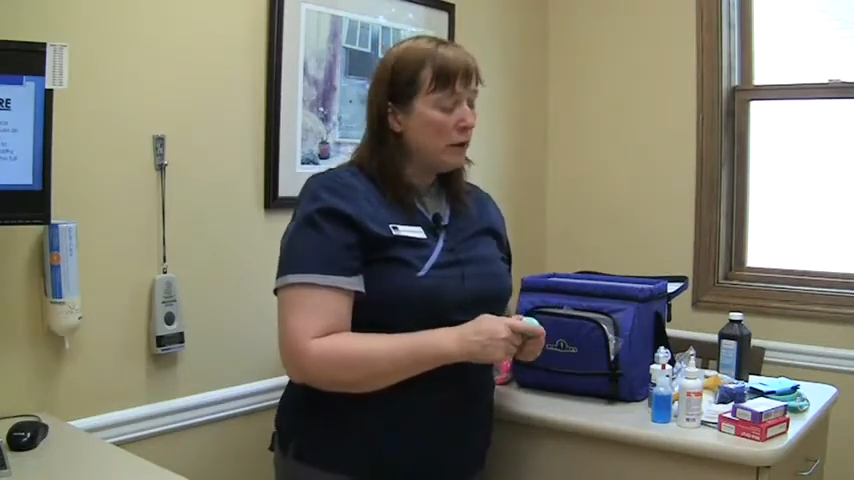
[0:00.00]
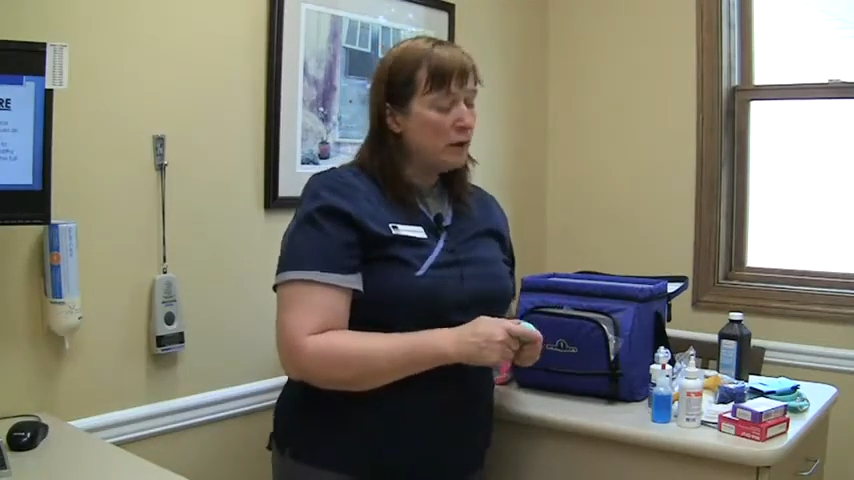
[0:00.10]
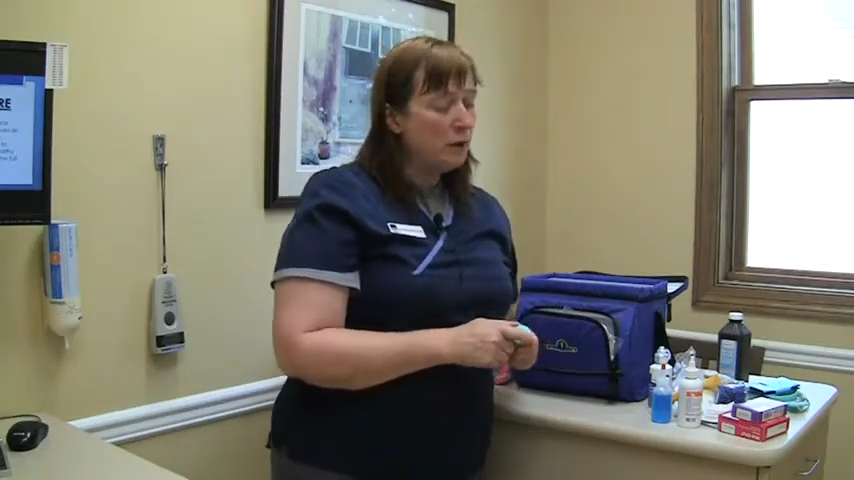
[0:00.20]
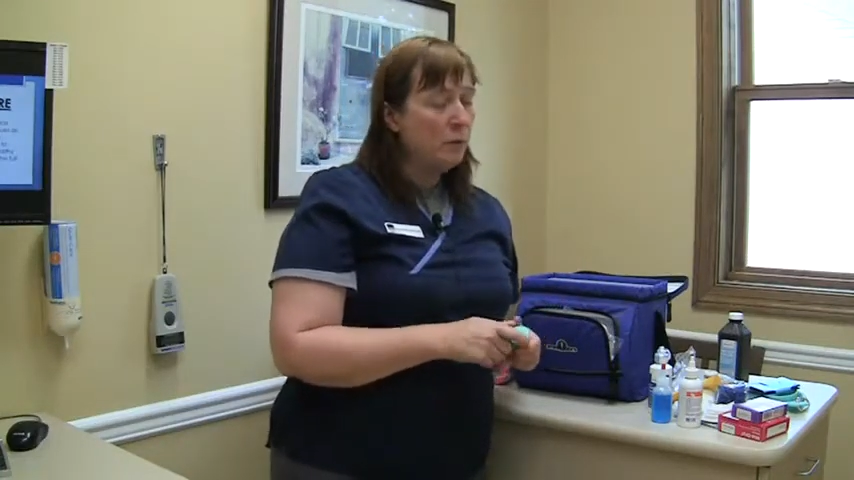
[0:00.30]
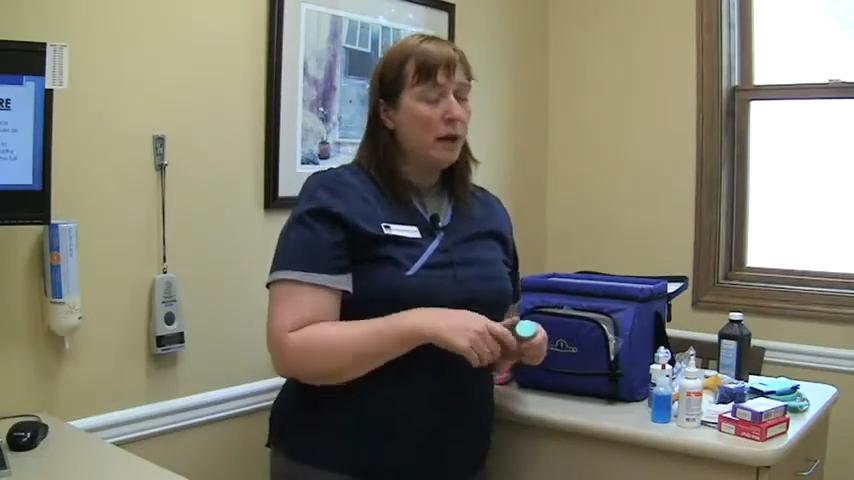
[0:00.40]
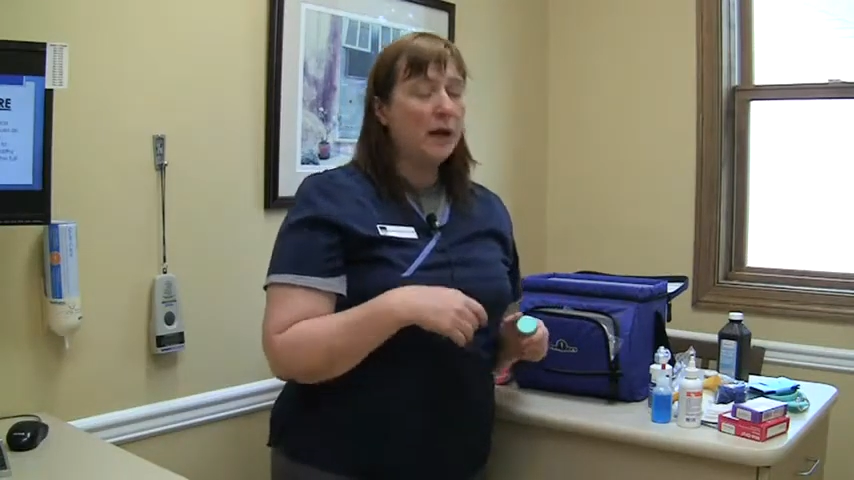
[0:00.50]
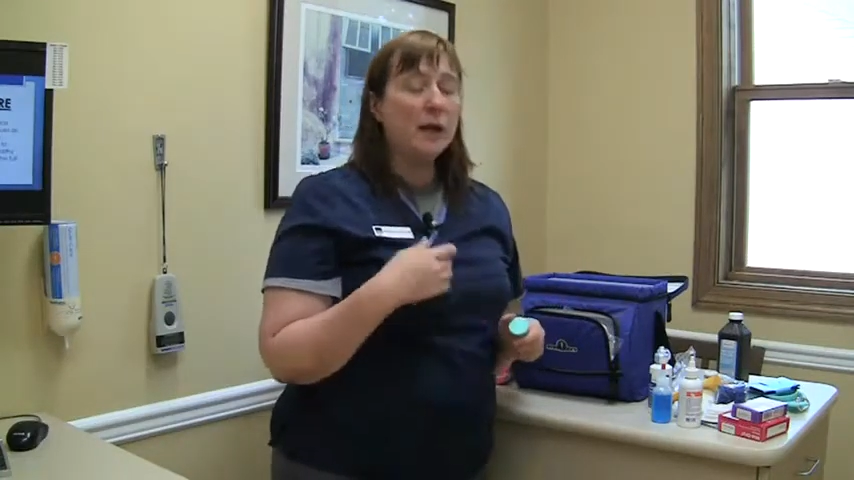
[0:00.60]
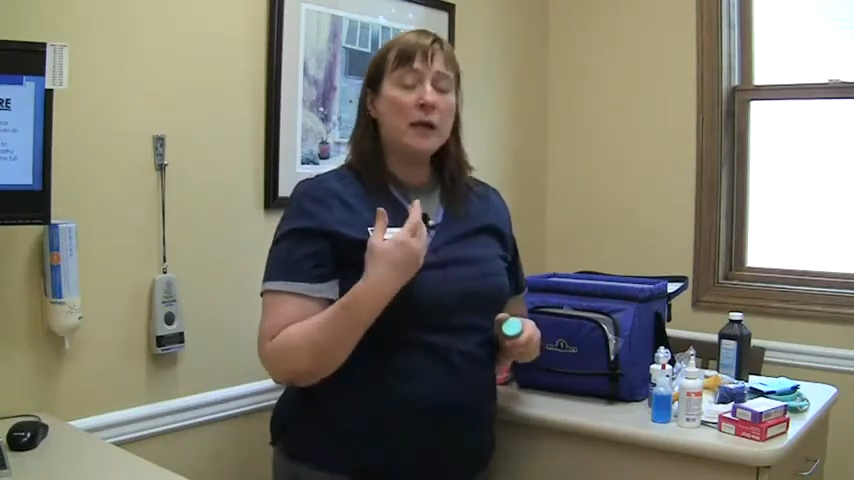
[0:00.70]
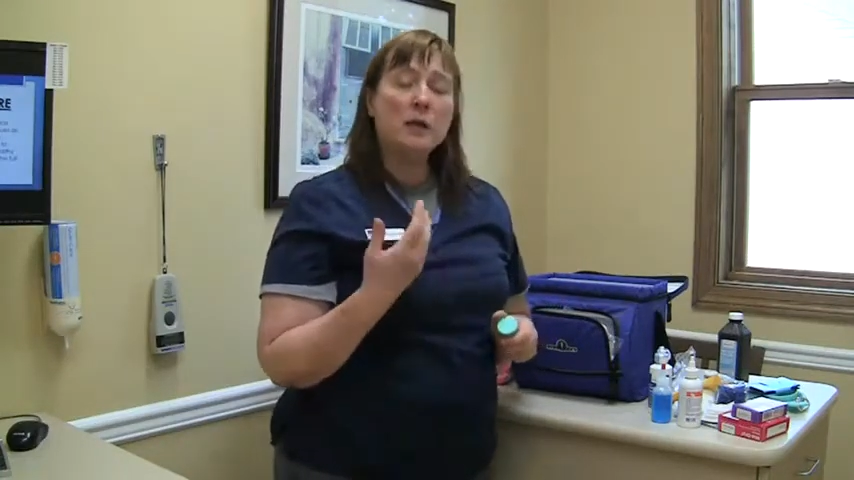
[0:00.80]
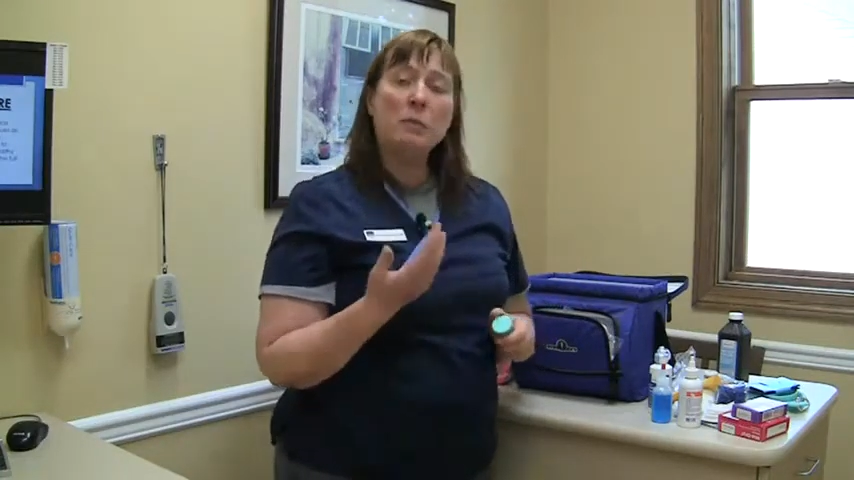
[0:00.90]
with your
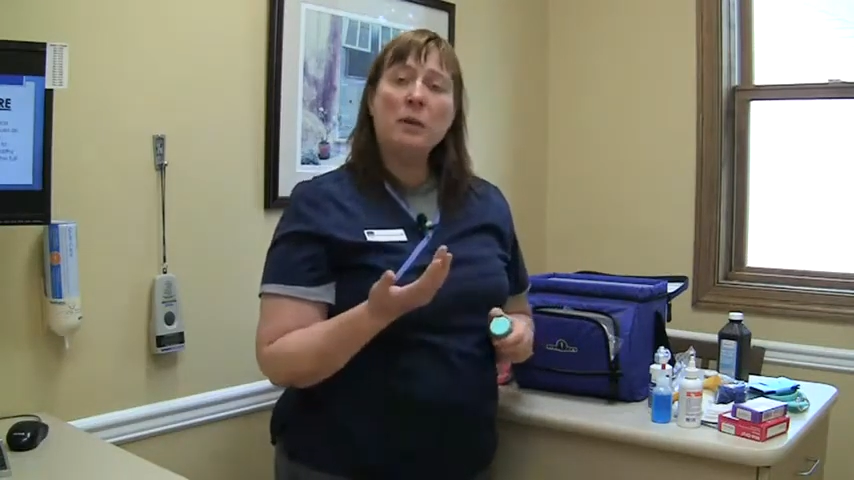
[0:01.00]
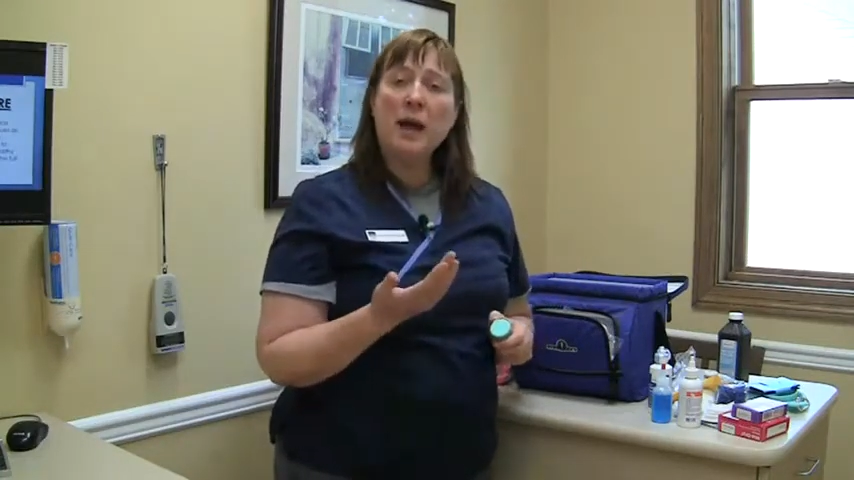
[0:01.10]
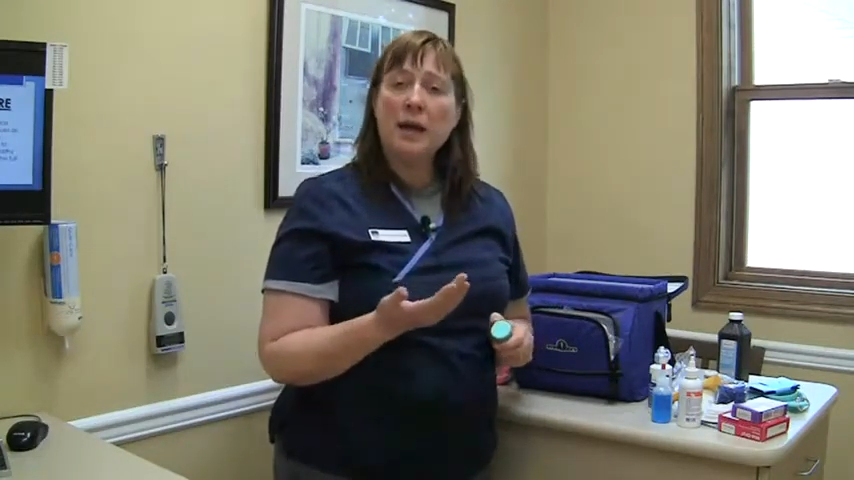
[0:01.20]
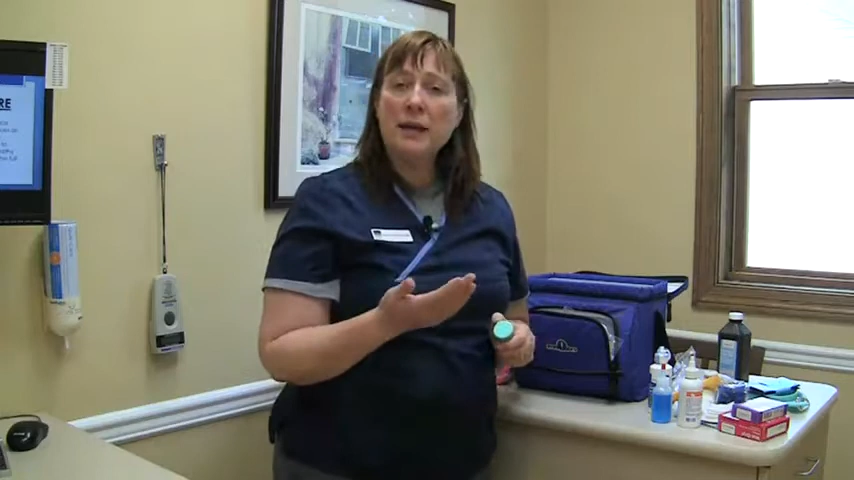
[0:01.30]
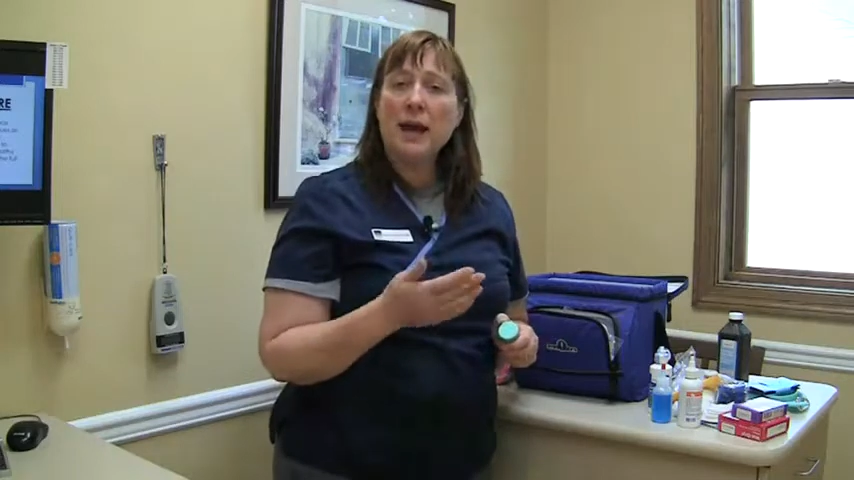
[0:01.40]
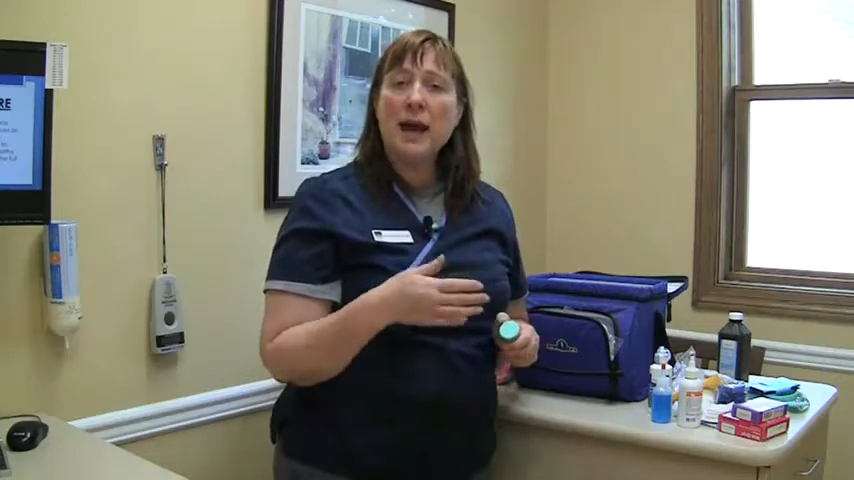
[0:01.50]
pet and your pet